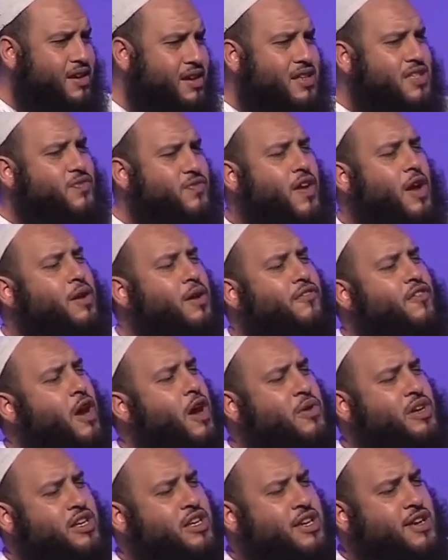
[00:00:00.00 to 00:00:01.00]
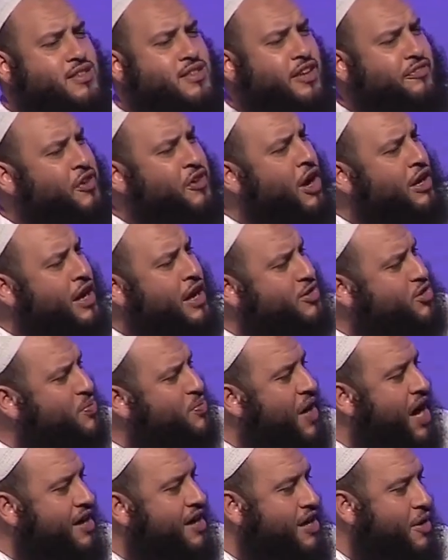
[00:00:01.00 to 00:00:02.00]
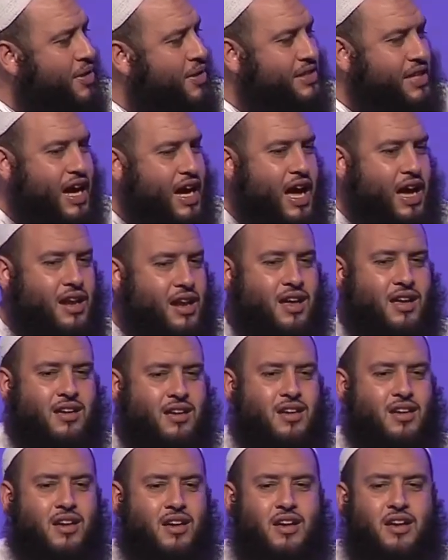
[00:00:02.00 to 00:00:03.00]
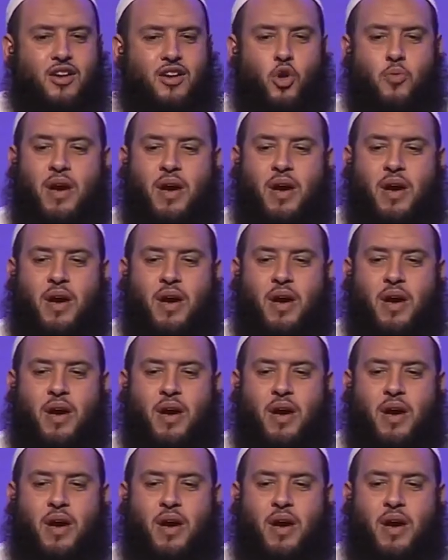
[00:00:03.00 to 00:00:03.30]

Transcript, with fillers: It's very, very easy for Allah subhanahu wa ta'ala who